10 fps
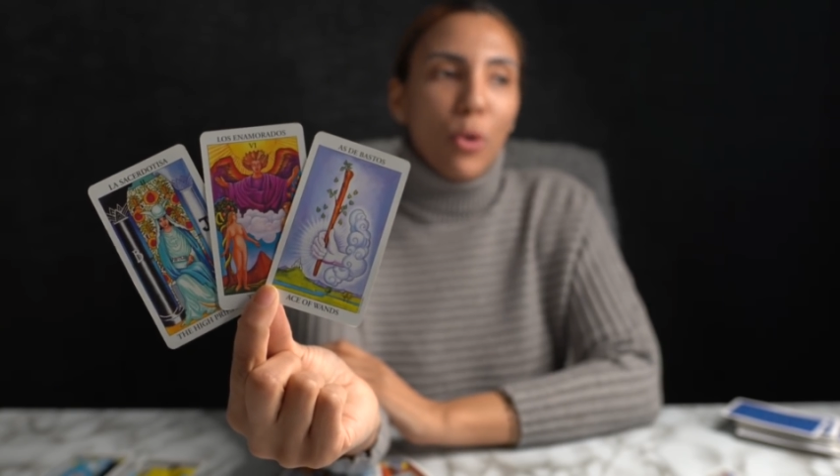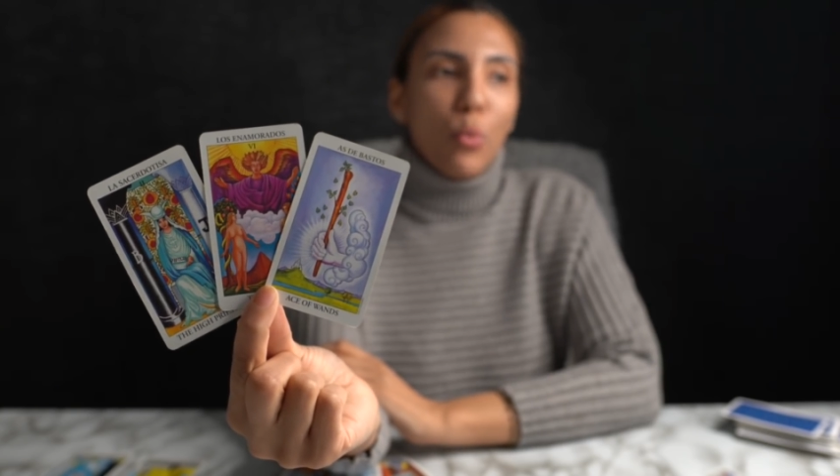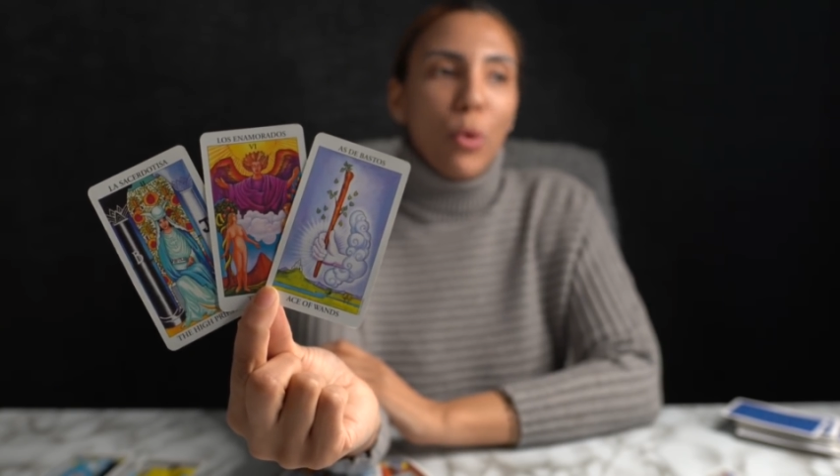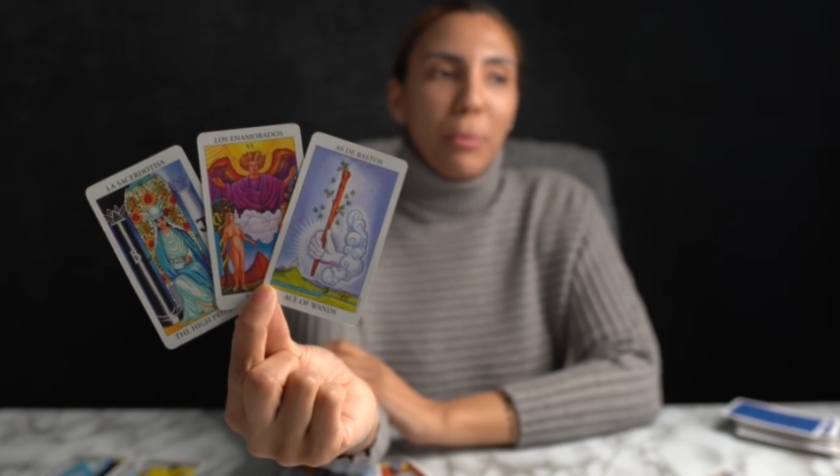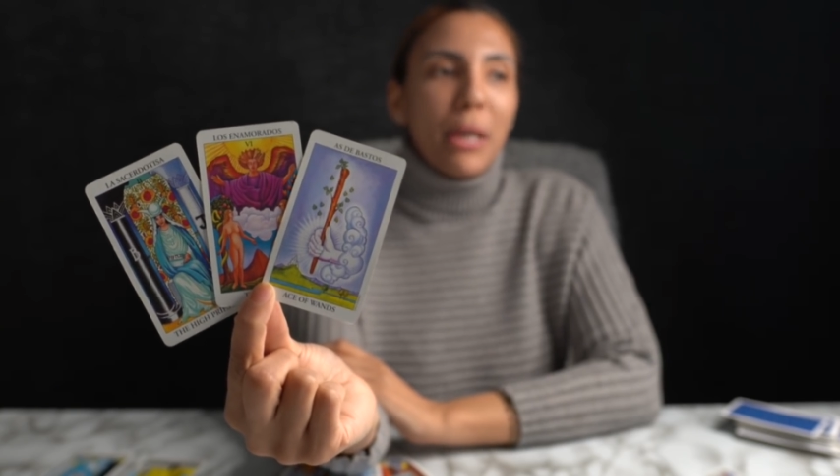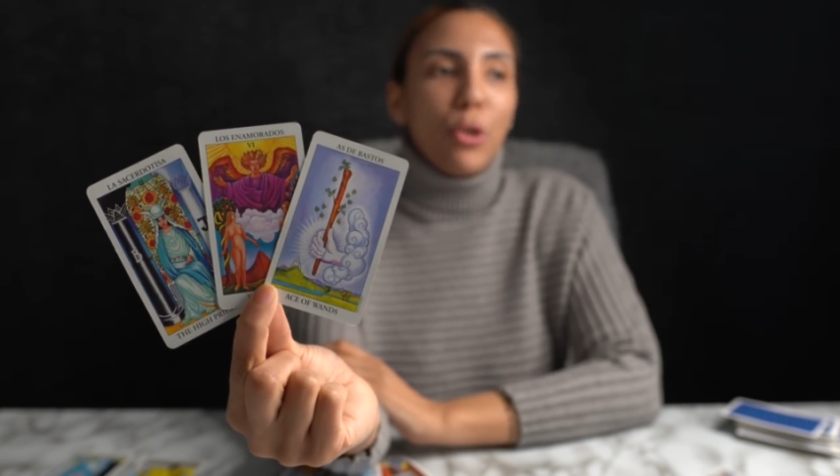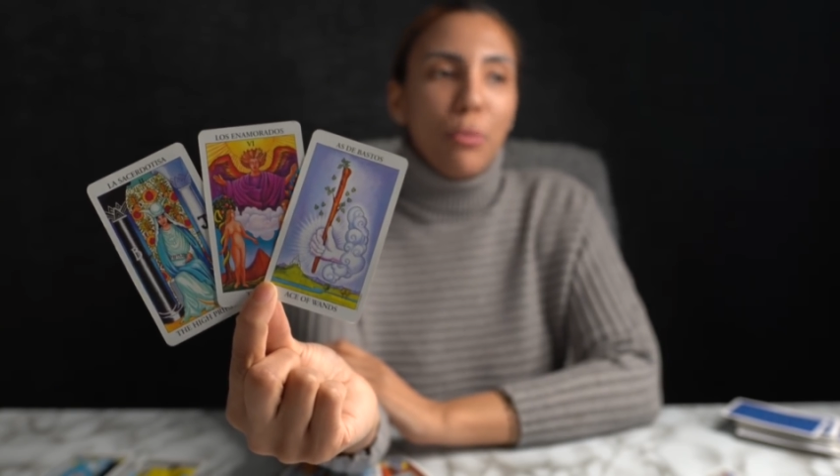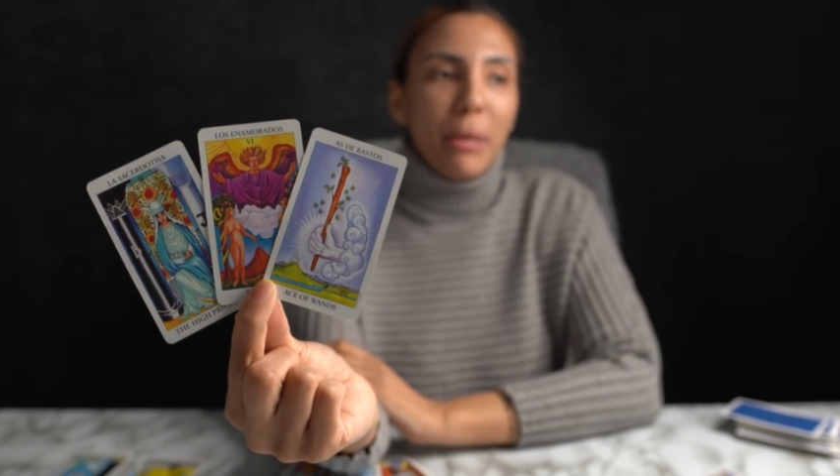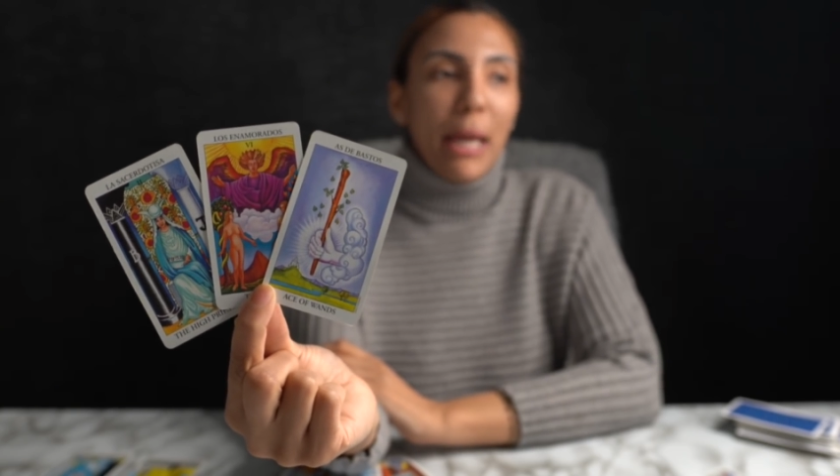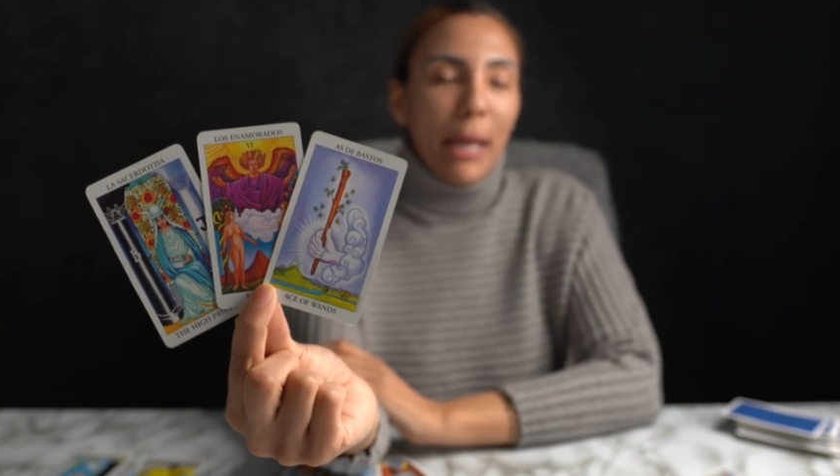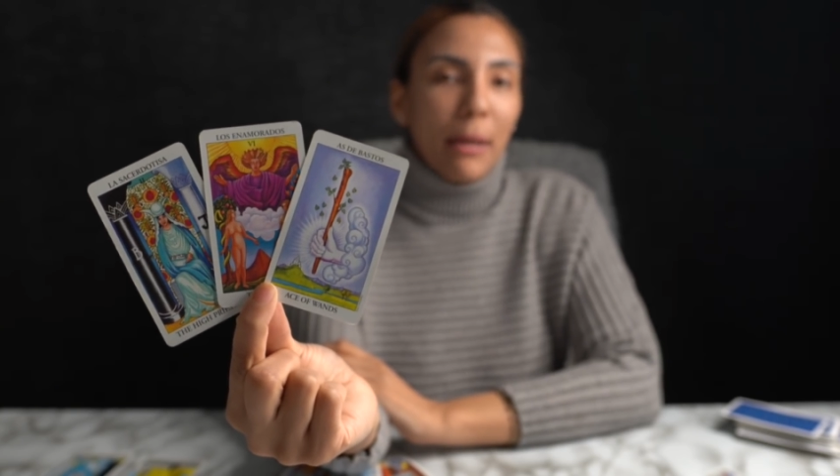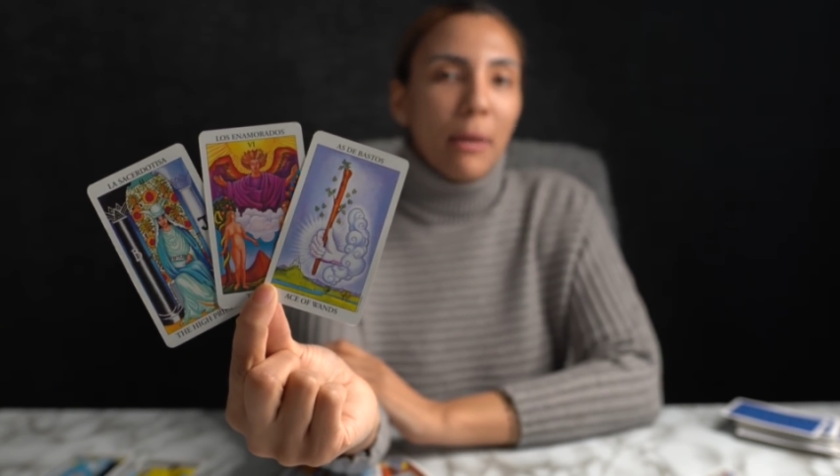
there will be a new beginning.